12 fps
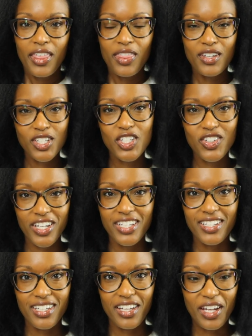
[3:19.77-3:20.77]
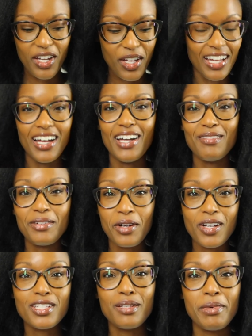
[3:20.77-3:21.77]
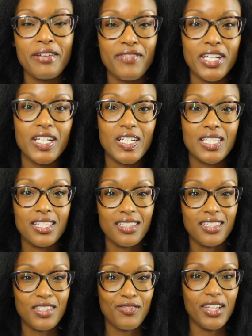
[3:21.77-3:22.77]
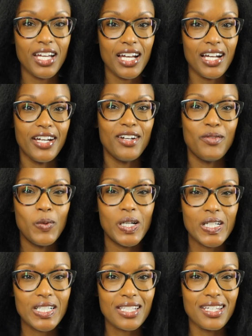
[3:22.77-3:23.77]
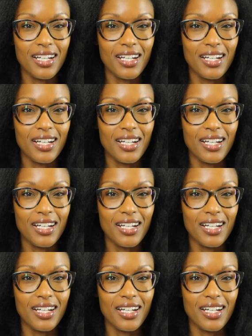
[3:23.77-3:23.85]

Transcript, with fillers: the straightening. I'm crossing my fingers that this flat iron works